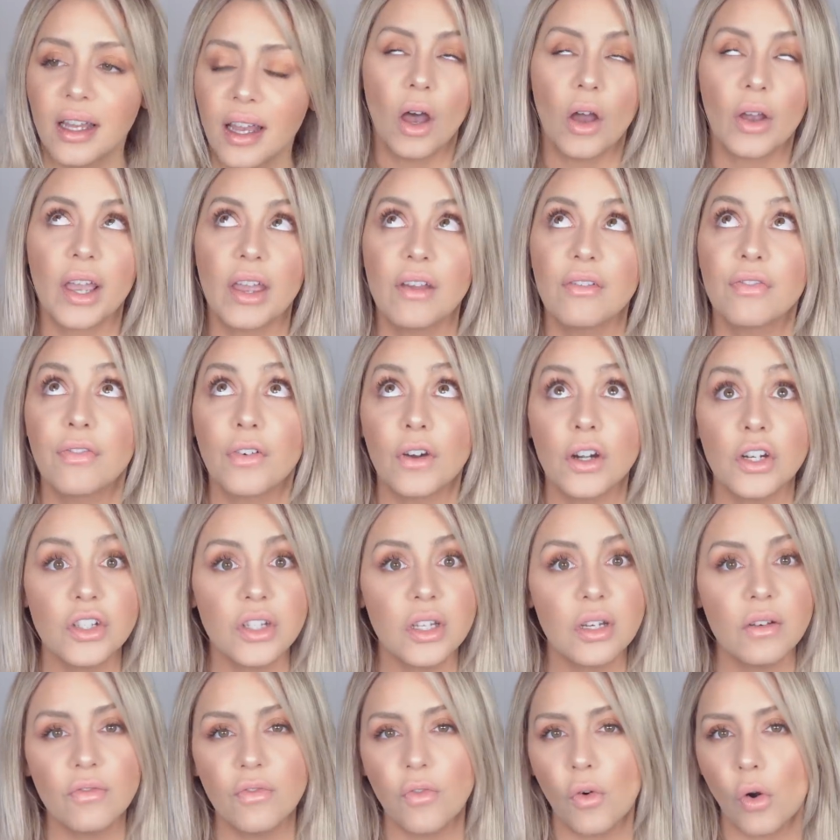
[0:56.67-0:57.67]
Okay,
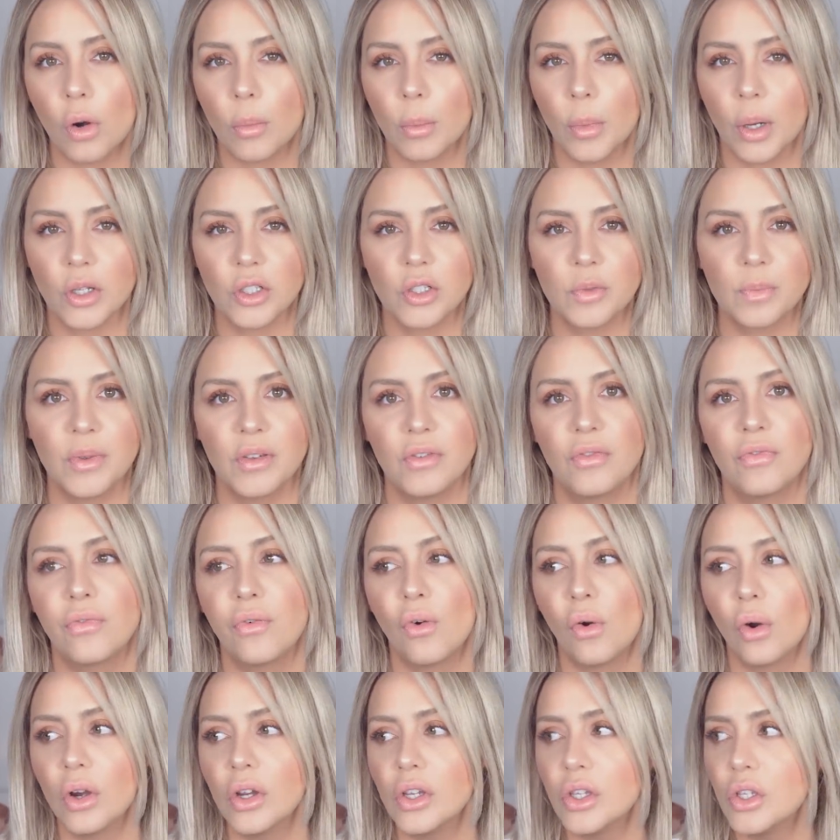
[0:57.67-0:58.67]
first and foremost,
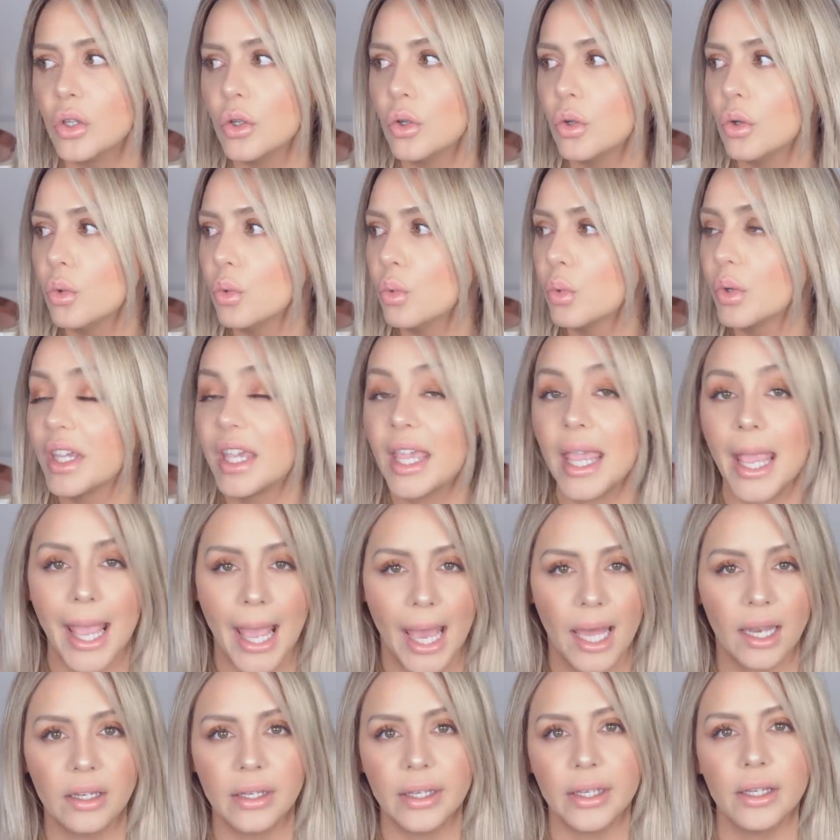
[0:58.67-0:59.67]
before you
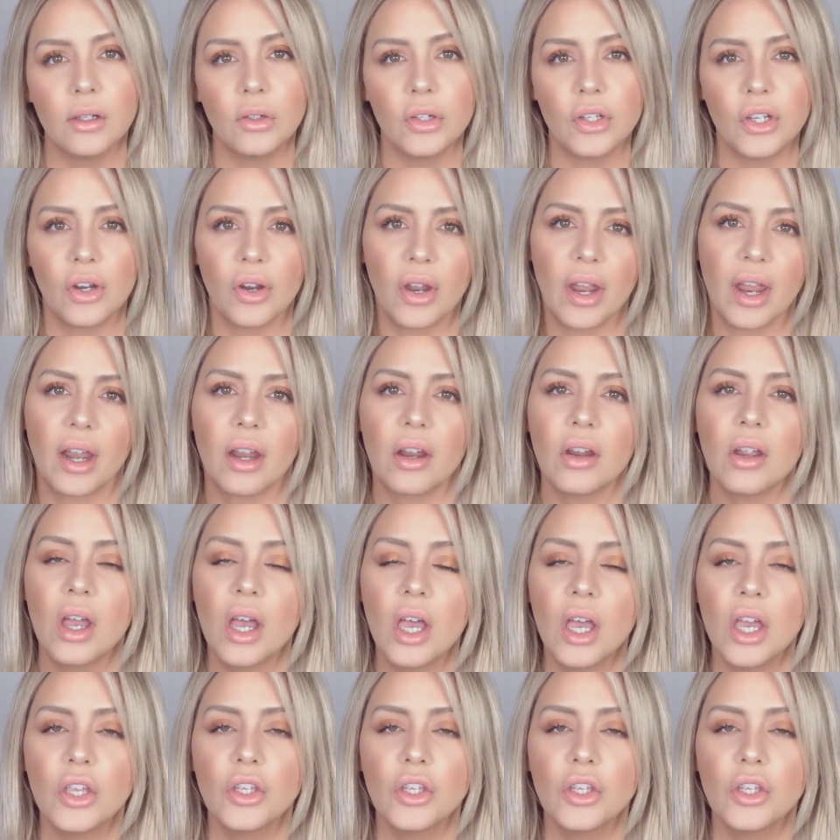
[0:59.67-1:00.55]
can heal your hair,